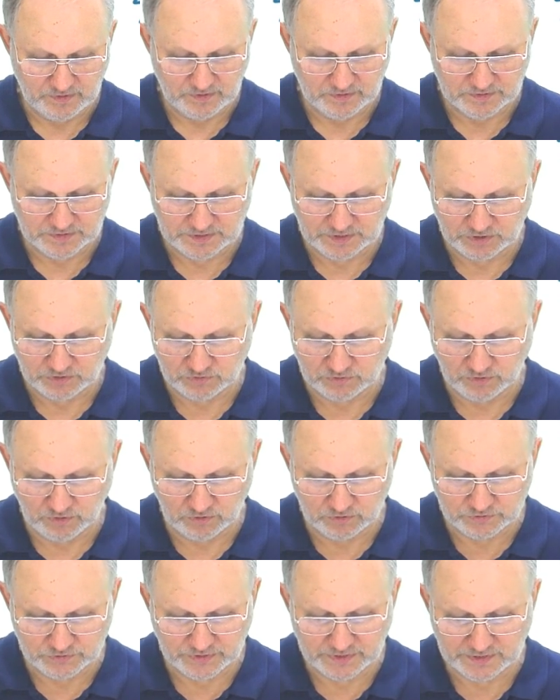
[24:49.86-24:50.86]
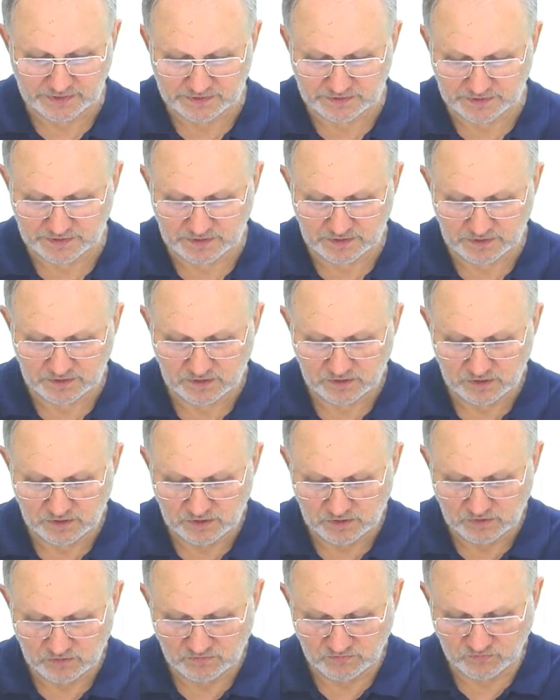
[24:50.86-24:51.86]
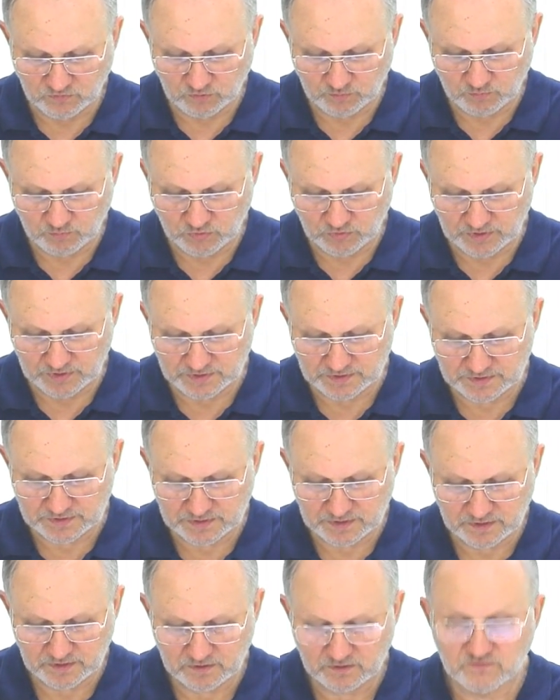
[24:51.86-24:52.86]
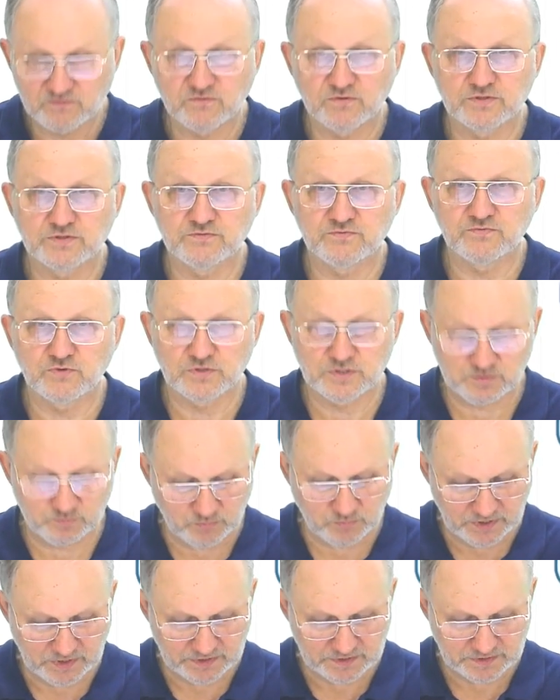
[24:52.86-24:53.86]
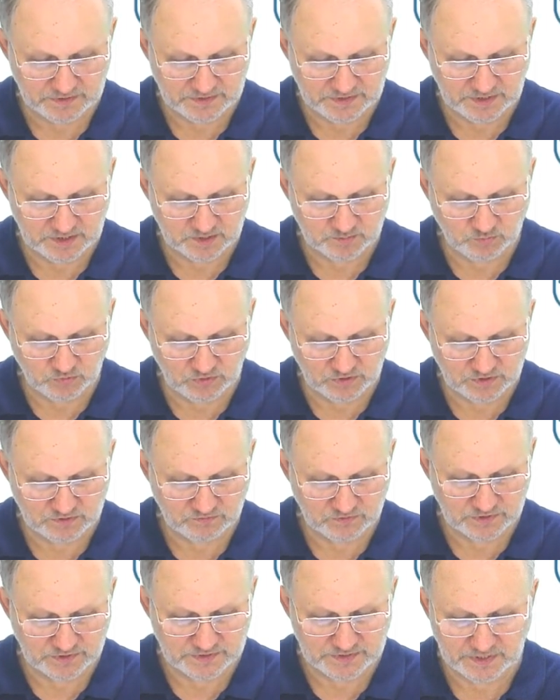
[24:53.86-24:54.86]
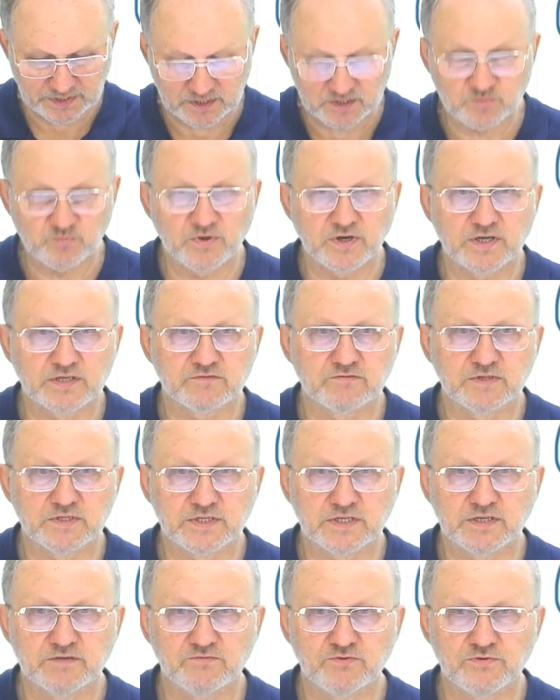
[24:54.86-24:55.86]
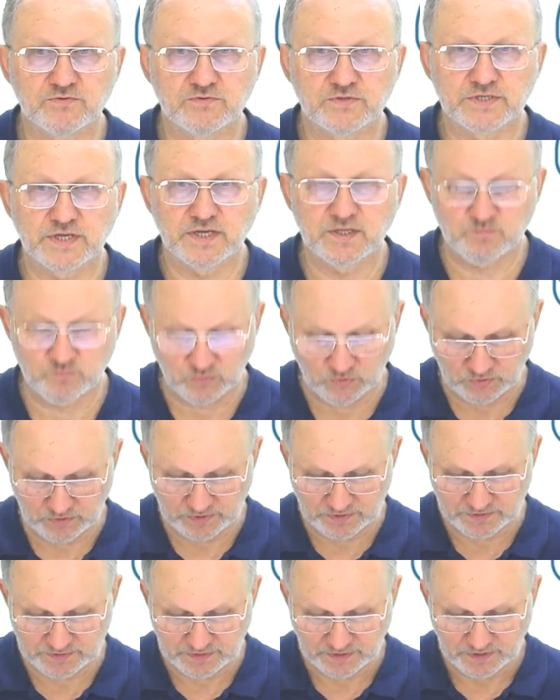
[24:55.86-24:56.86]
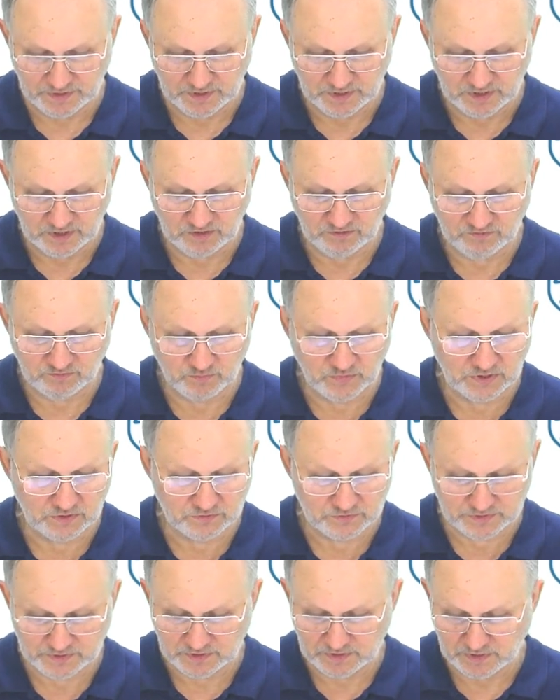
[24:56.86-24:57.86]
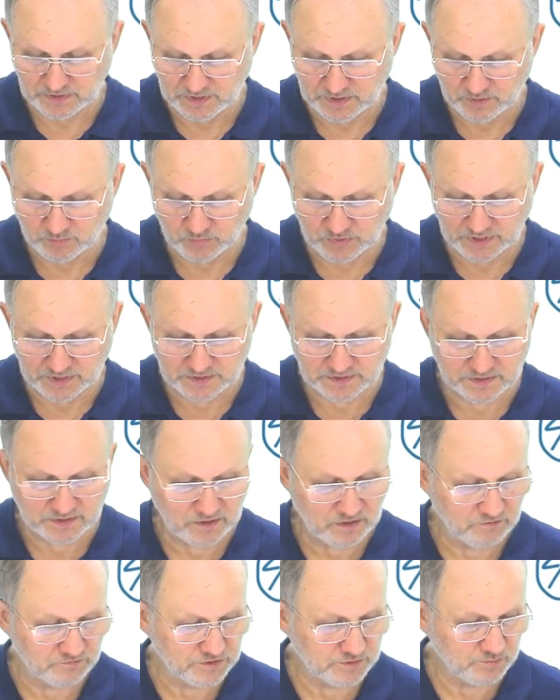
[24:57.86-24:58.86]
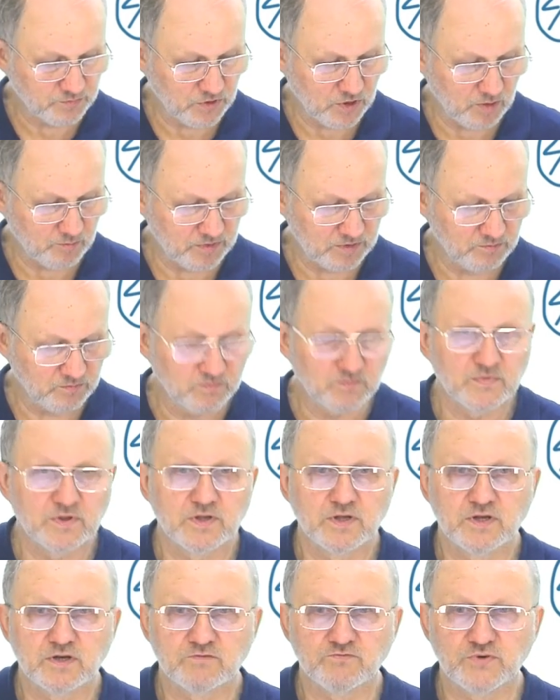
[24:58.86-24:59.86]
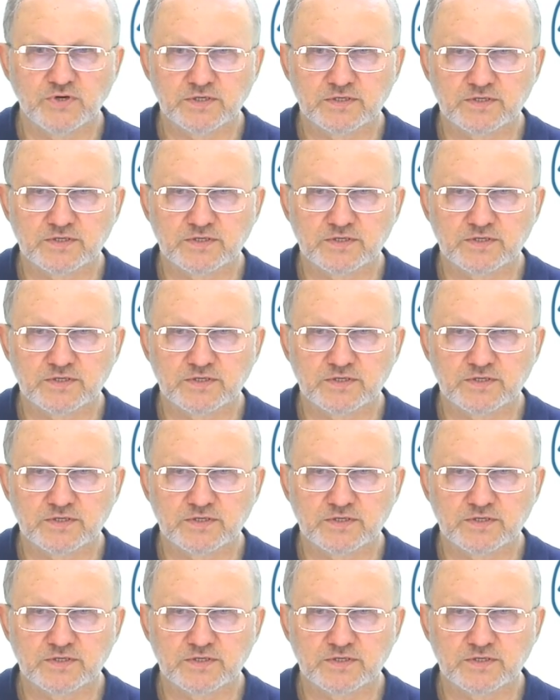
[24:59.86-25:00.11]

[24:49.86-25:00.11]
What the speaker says: So altogether 4 points for the first part and 6 points for the second part will give you 10 points if both parts of the problem were